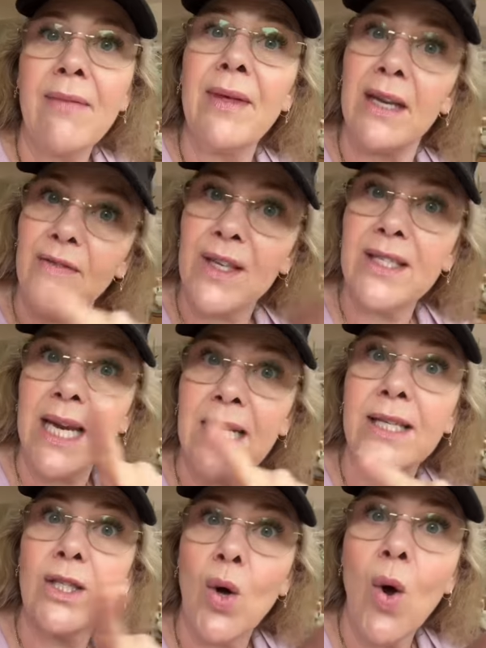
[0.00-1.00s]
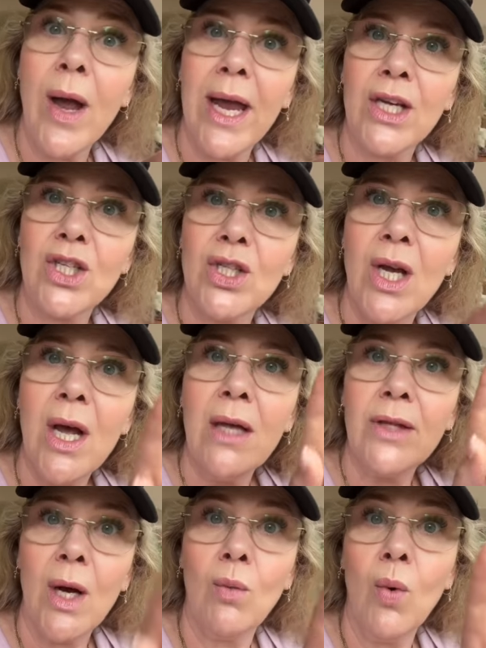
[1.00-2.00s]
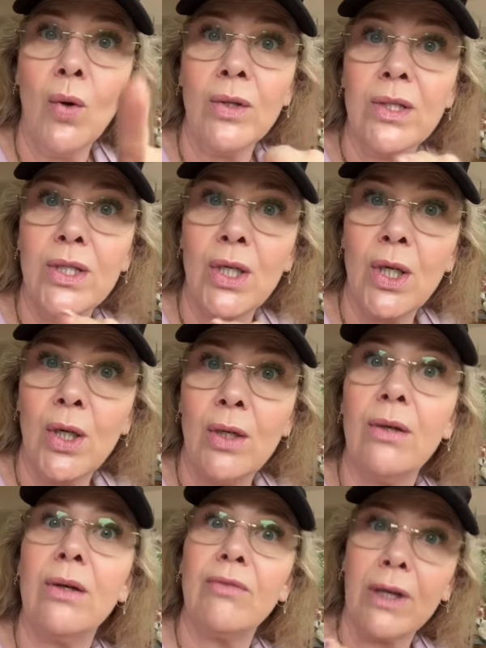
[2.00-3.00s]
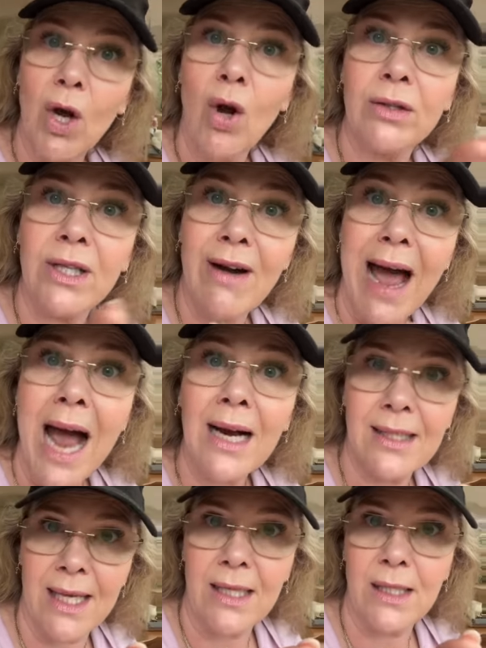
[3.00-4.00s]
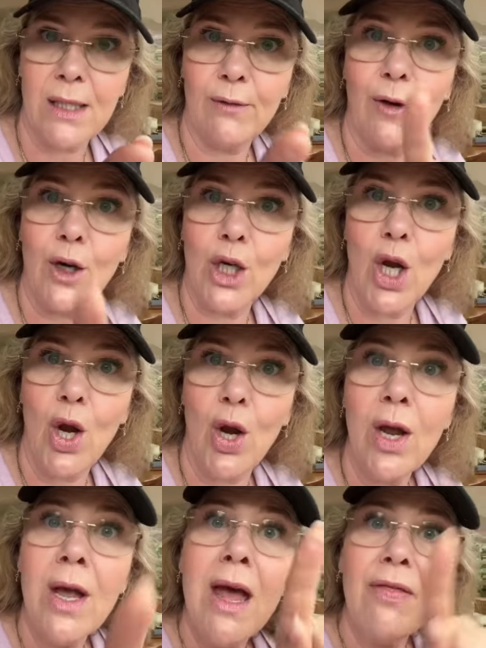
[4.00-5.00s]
and then if there's any Scottish that want to record their accents for you,